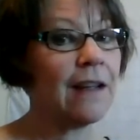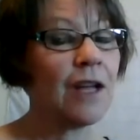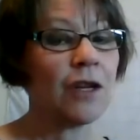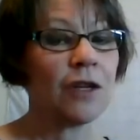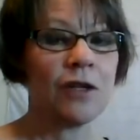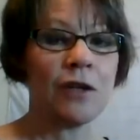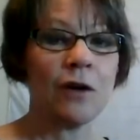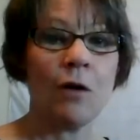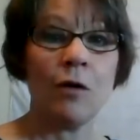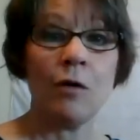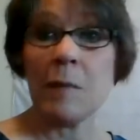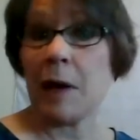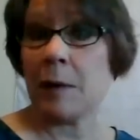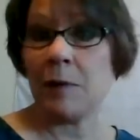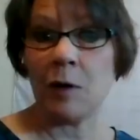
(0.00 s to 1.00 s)
So
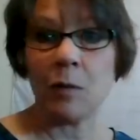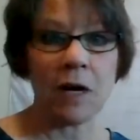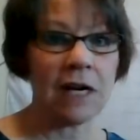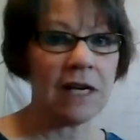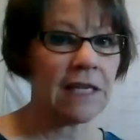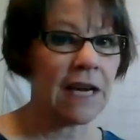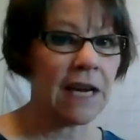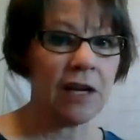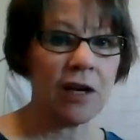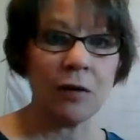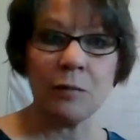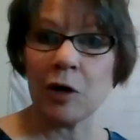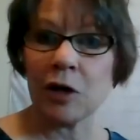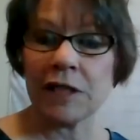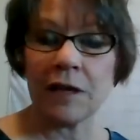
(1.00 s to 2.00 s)
maybe you want to take your
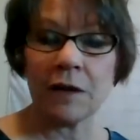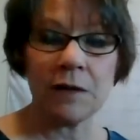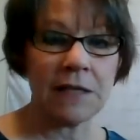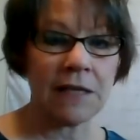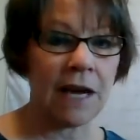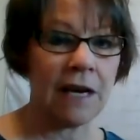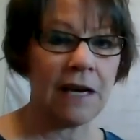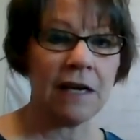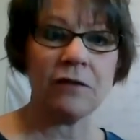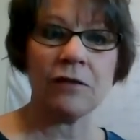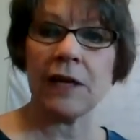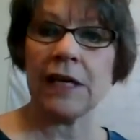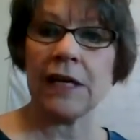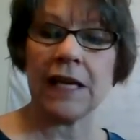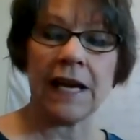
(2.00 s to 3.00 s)
books outside and
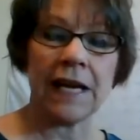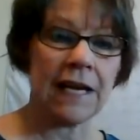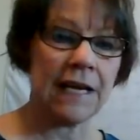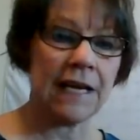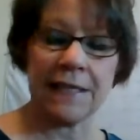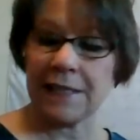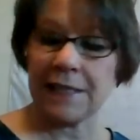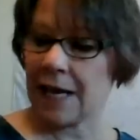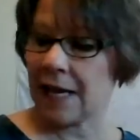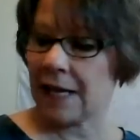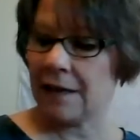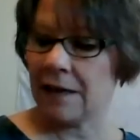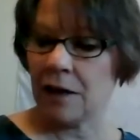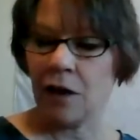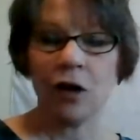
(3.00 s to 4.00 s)
read. Like I
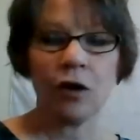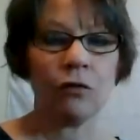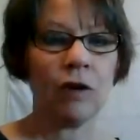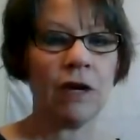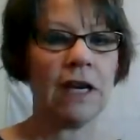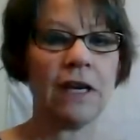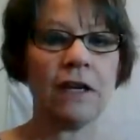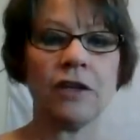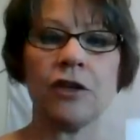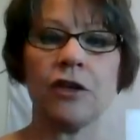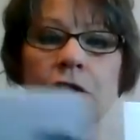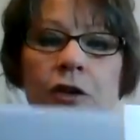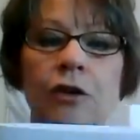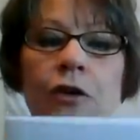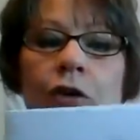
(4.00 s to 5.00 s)
said, reading
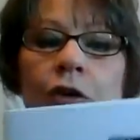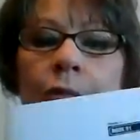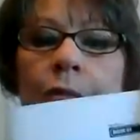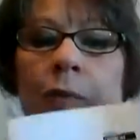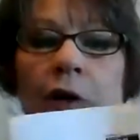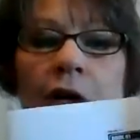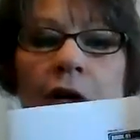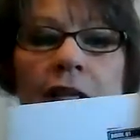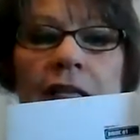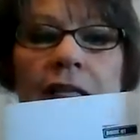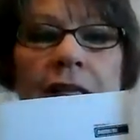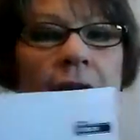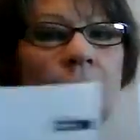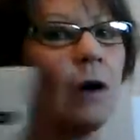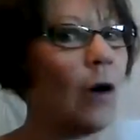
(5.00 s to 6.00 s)
2
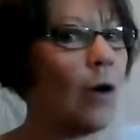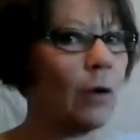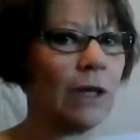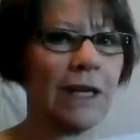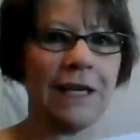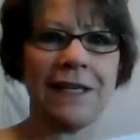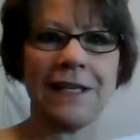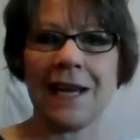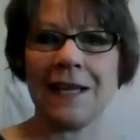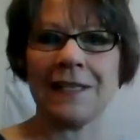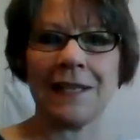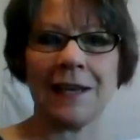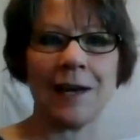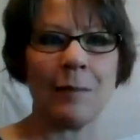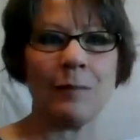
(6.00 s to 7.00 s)
books only takes
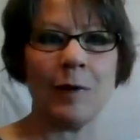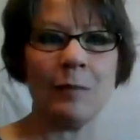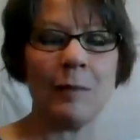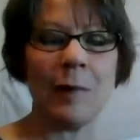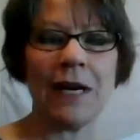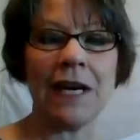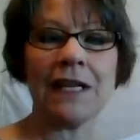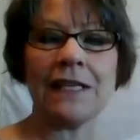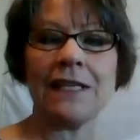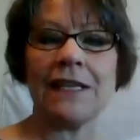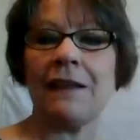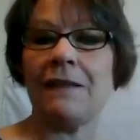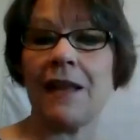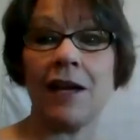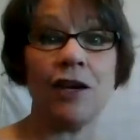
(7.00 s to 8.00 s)
a couple minutes
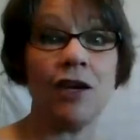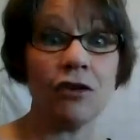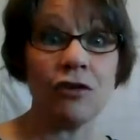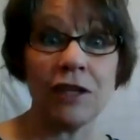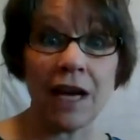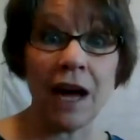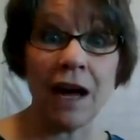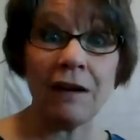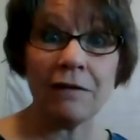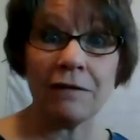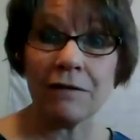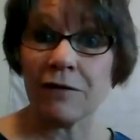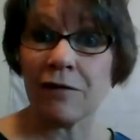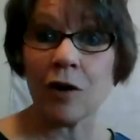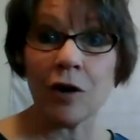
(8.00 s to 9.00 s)
and then you're
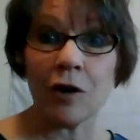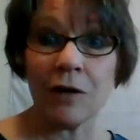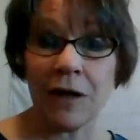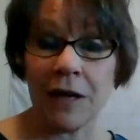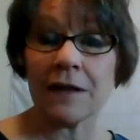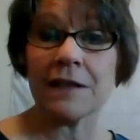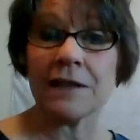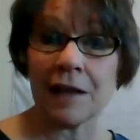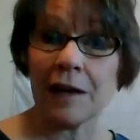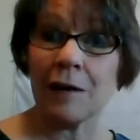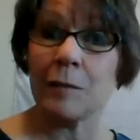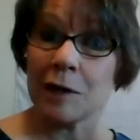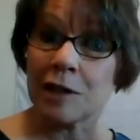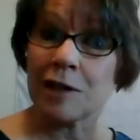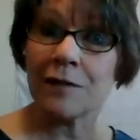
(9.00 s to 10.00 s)
done for the
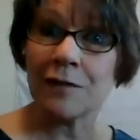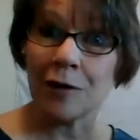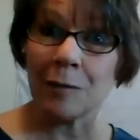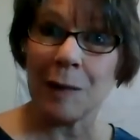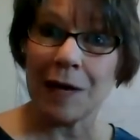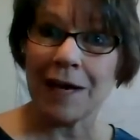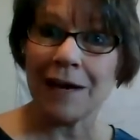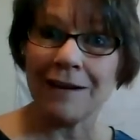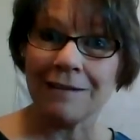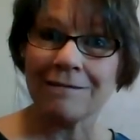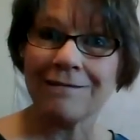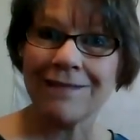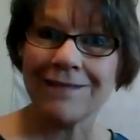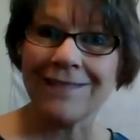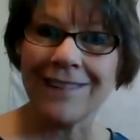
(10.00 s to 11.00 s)
assignments for me.
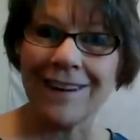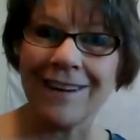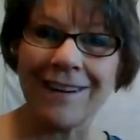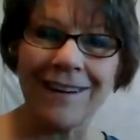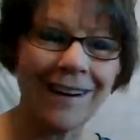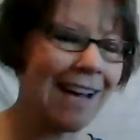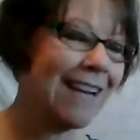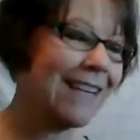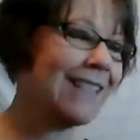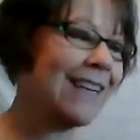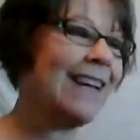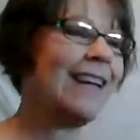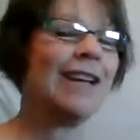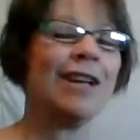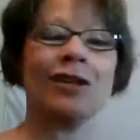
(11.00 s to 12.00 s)
All right.
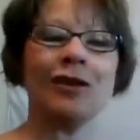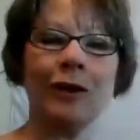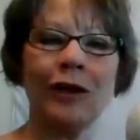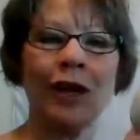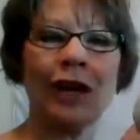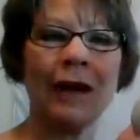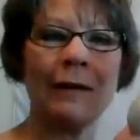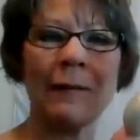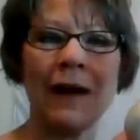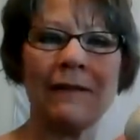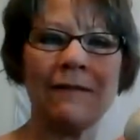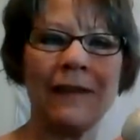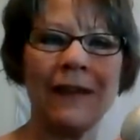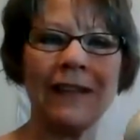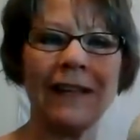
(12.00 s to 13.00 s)
So look at my
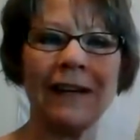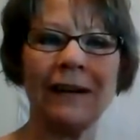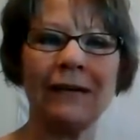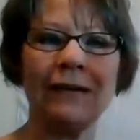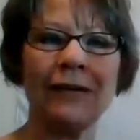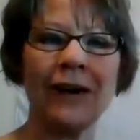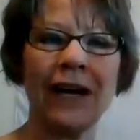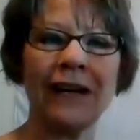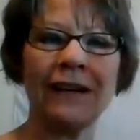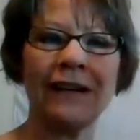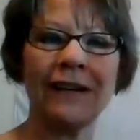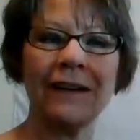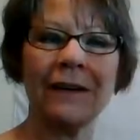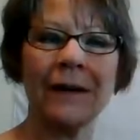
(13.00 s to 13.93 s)
fun little friend.